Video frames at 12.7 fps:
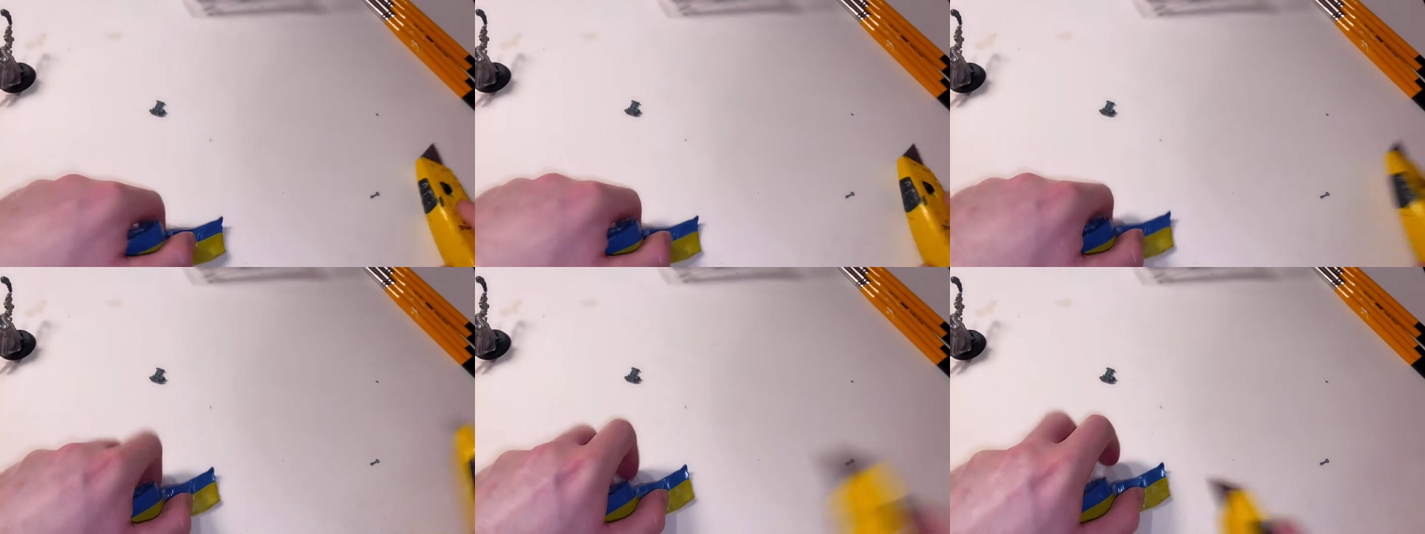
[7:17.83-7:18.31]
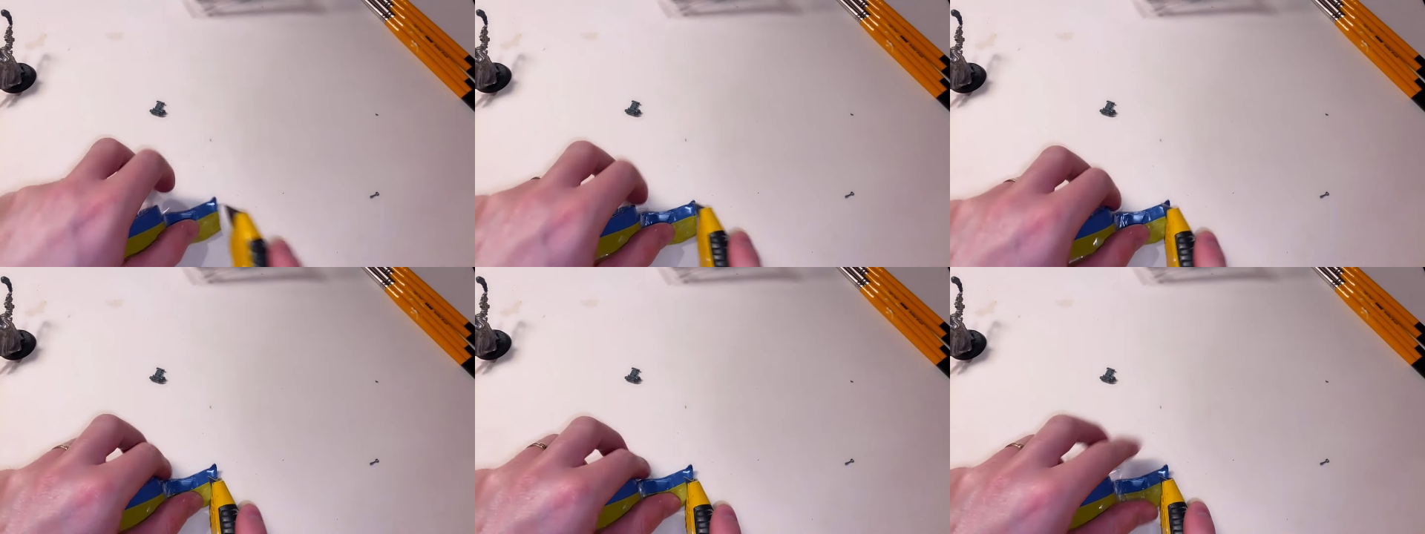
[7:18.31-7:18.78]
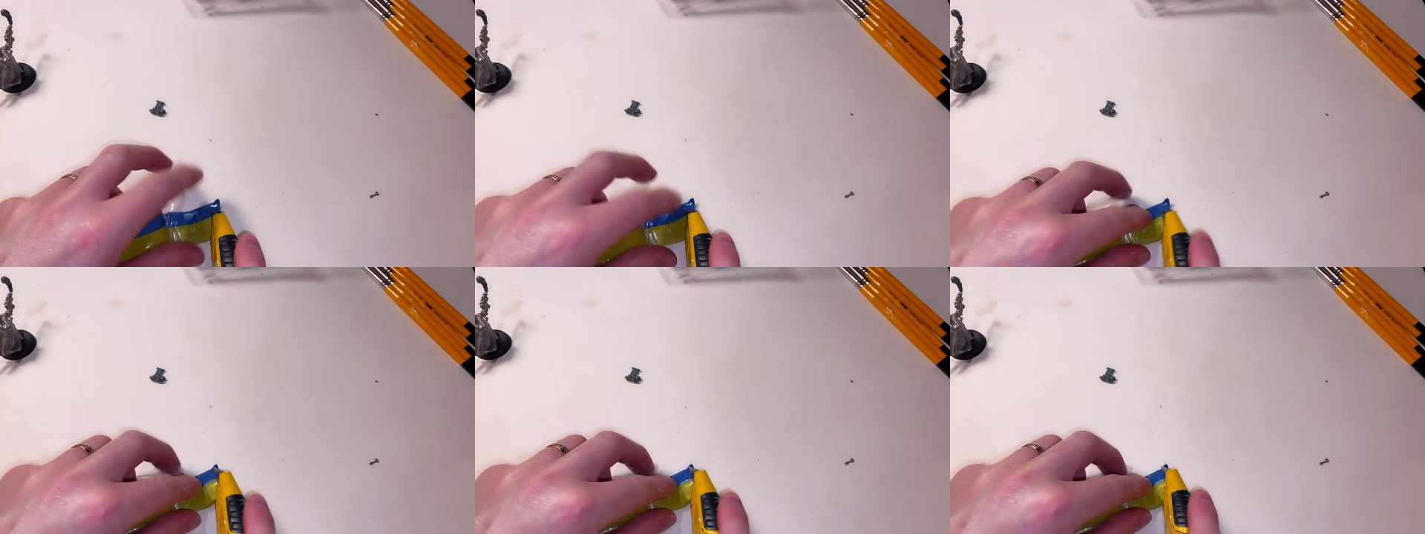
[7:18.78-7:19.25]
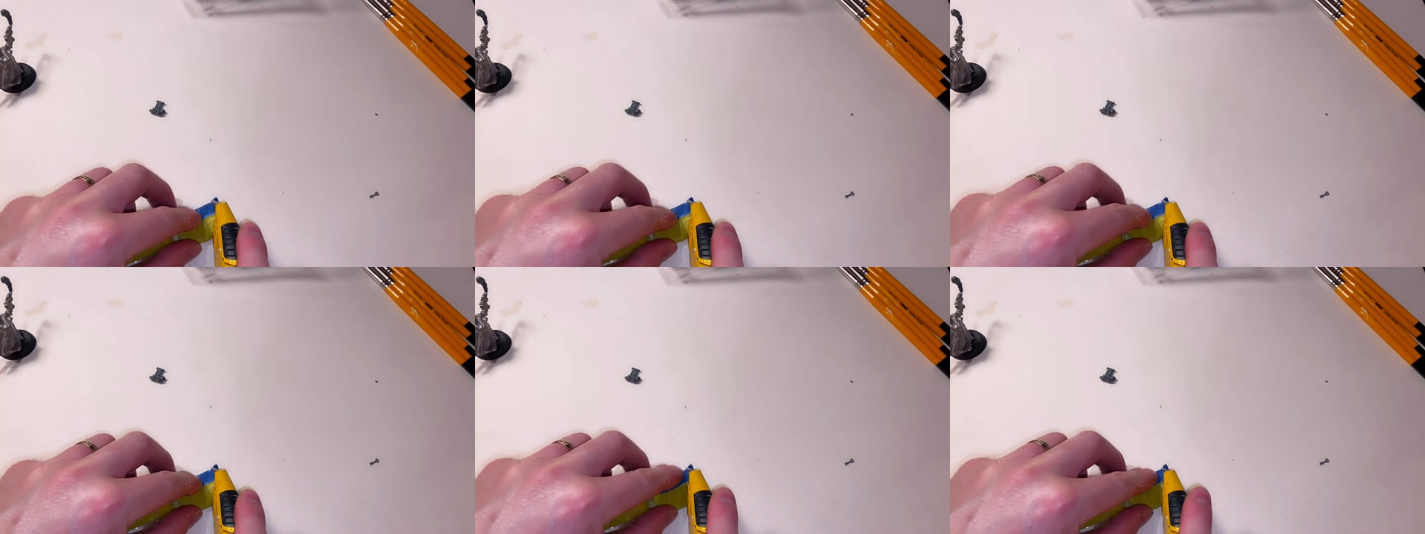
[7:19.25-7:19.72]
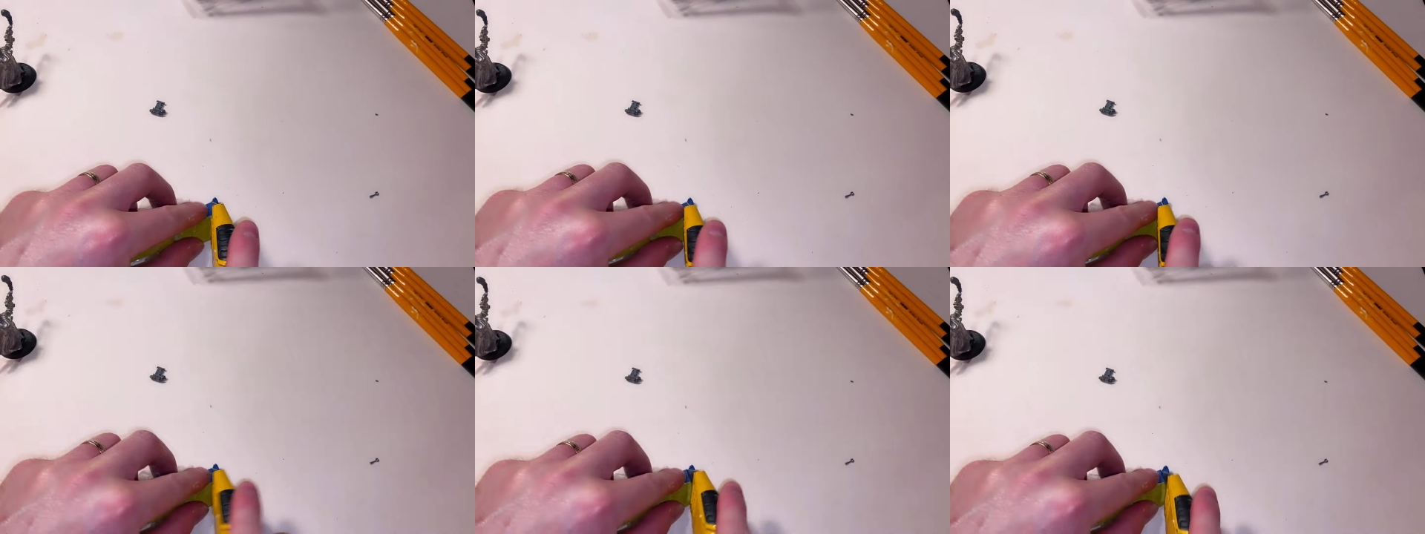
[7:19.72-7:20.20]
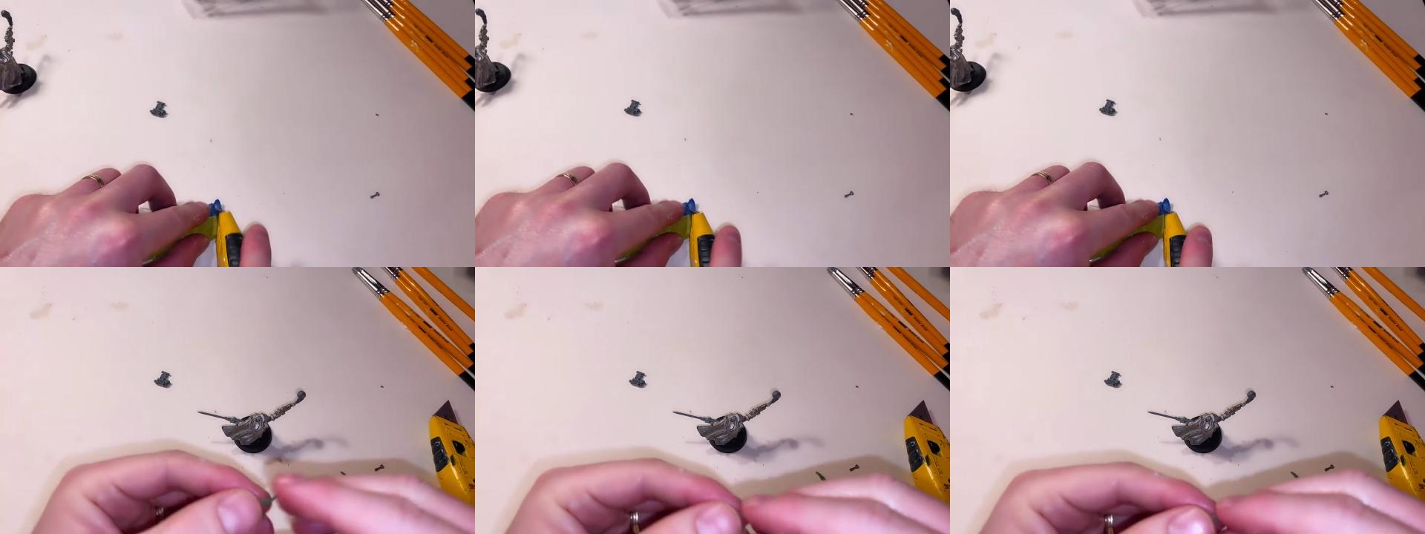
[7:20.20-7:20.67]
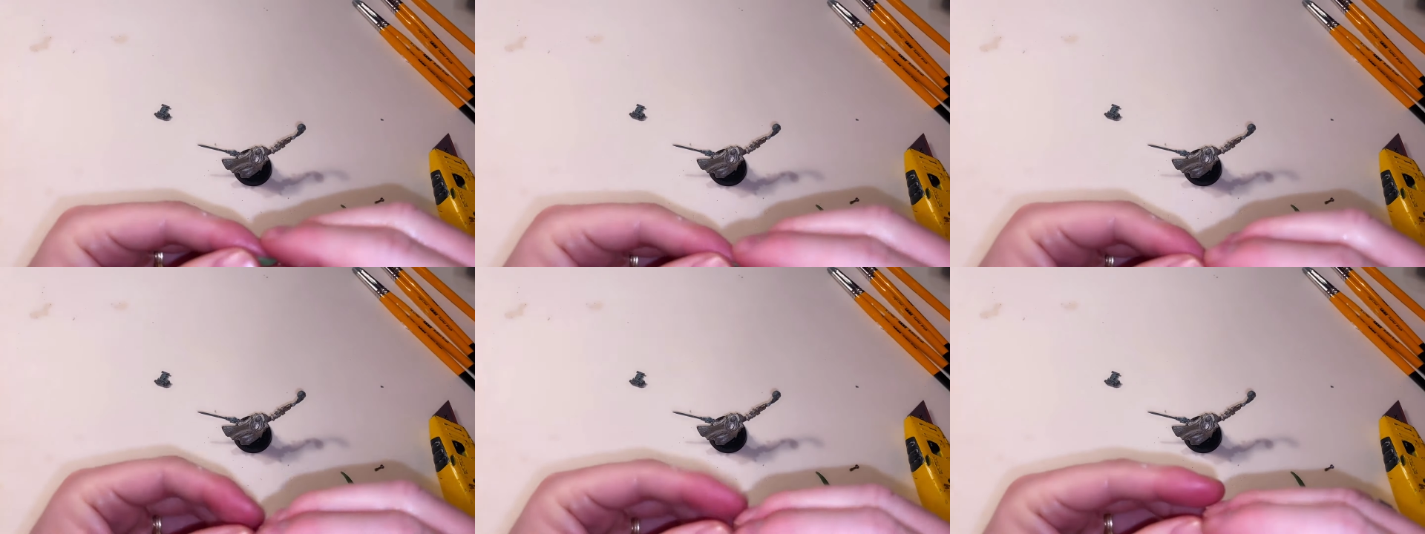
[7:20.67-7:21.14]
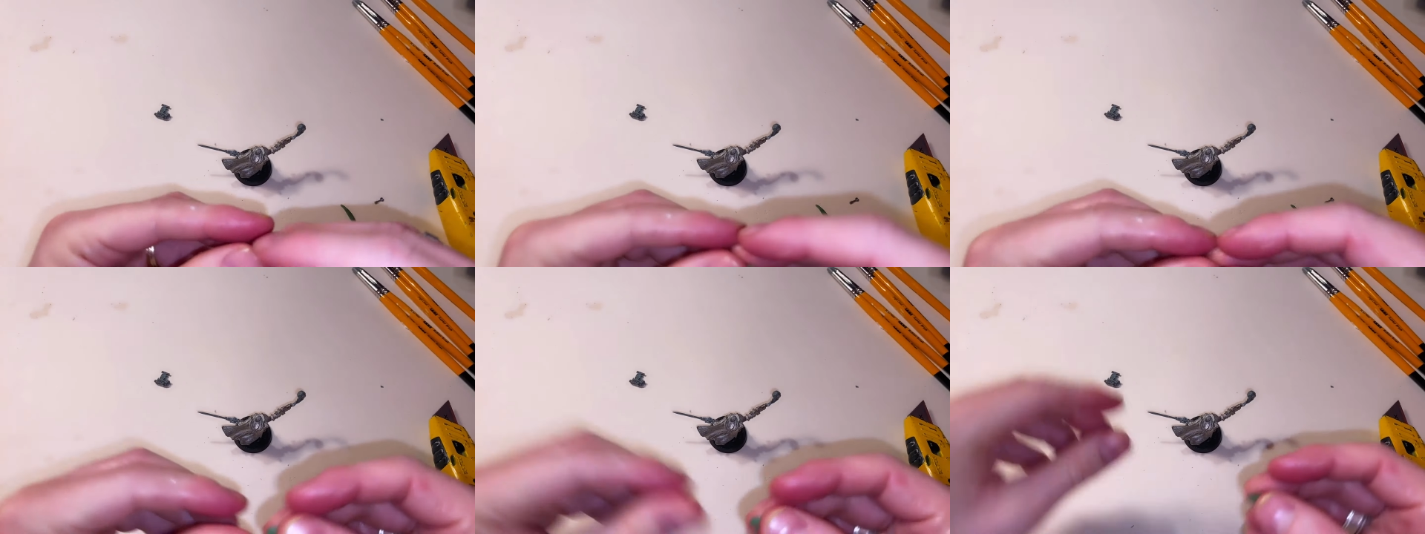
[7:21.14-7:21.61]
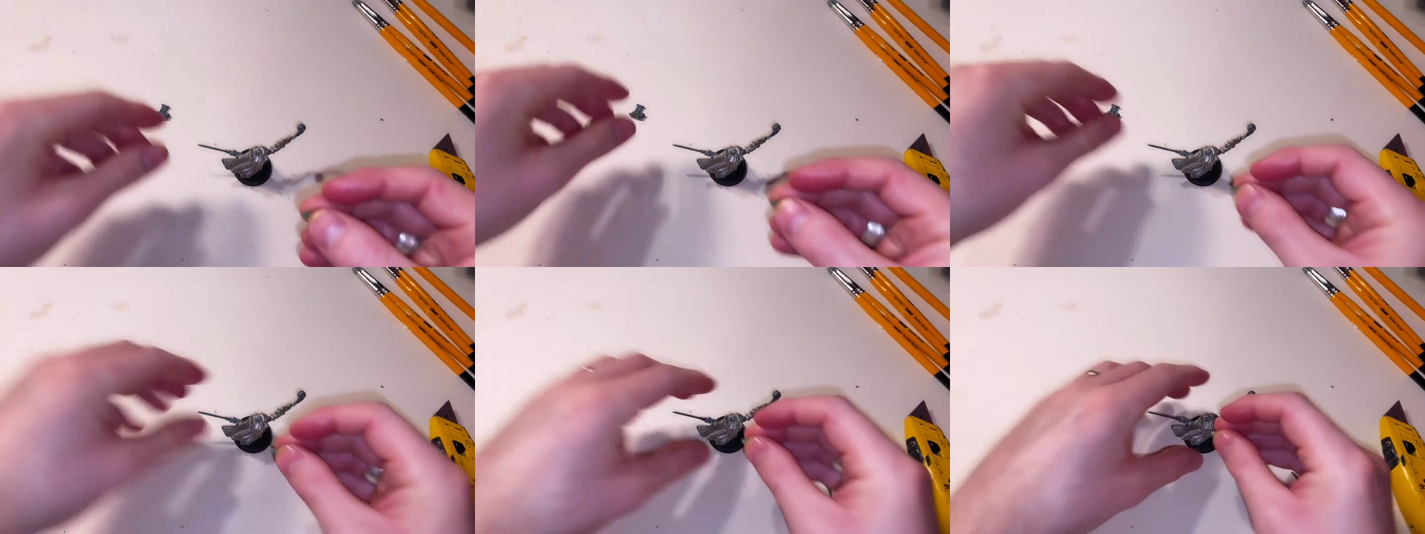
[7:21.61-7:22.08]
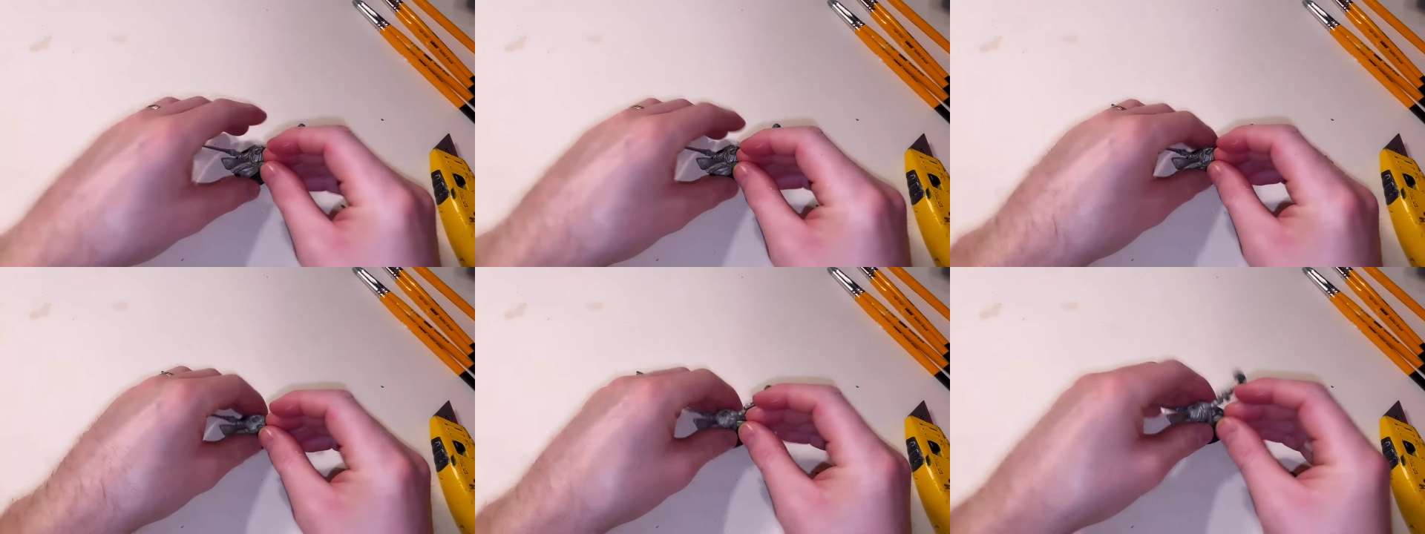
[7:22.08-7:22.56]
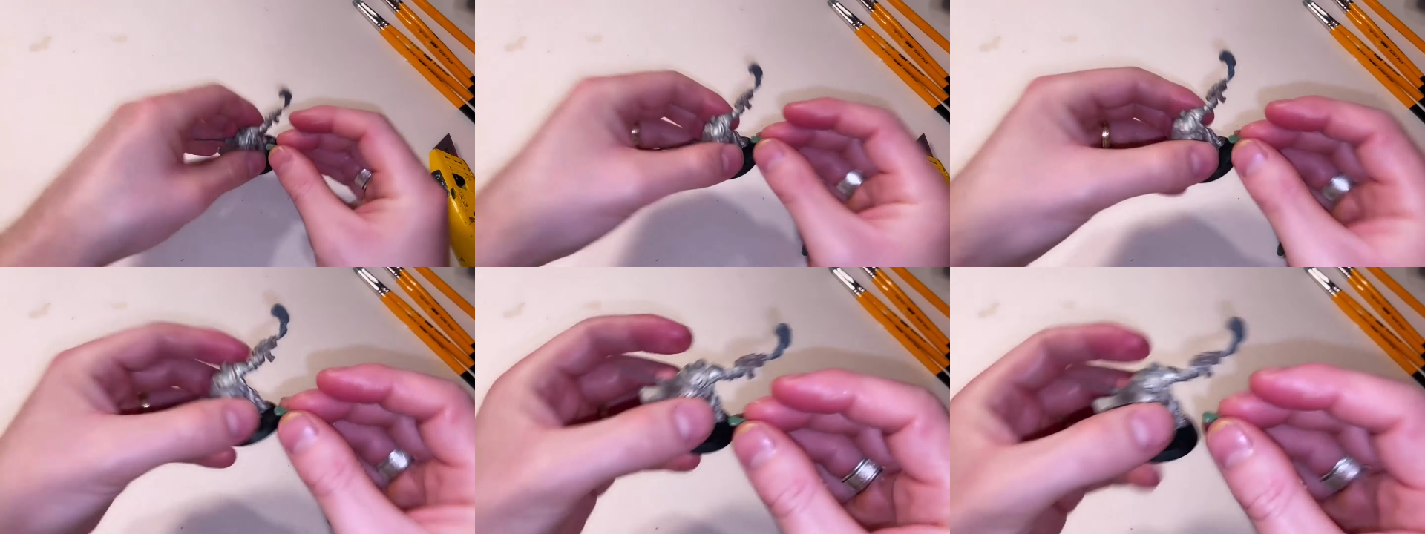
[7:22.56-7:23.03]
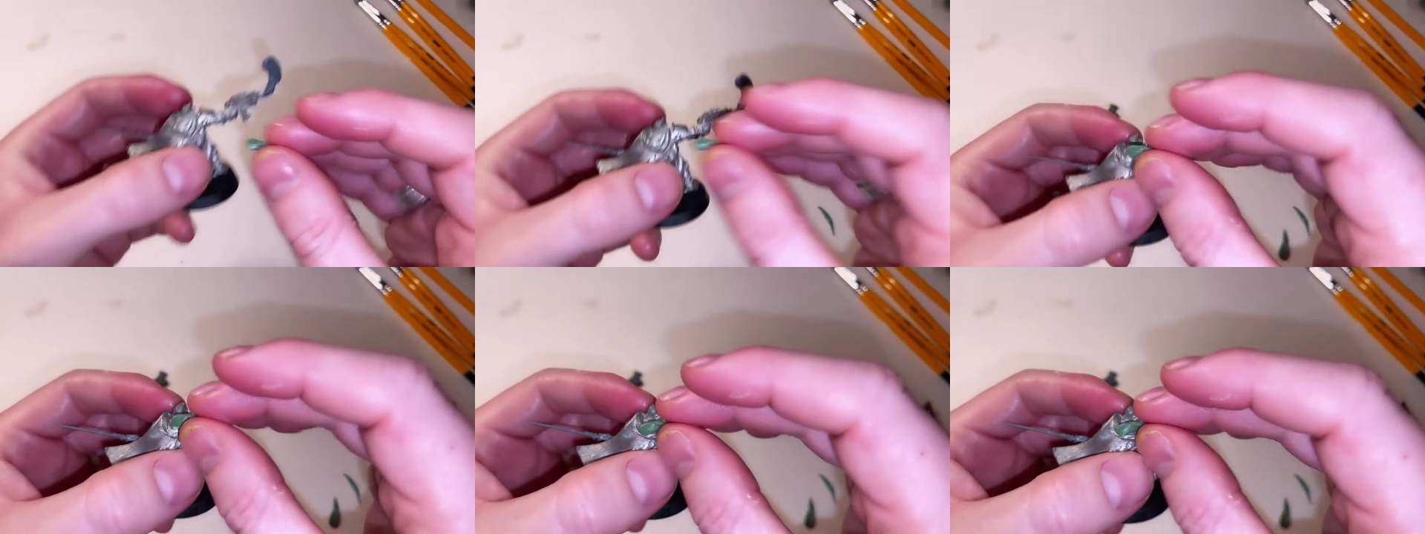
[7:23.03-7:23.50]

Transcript: [unreadable: no face in view]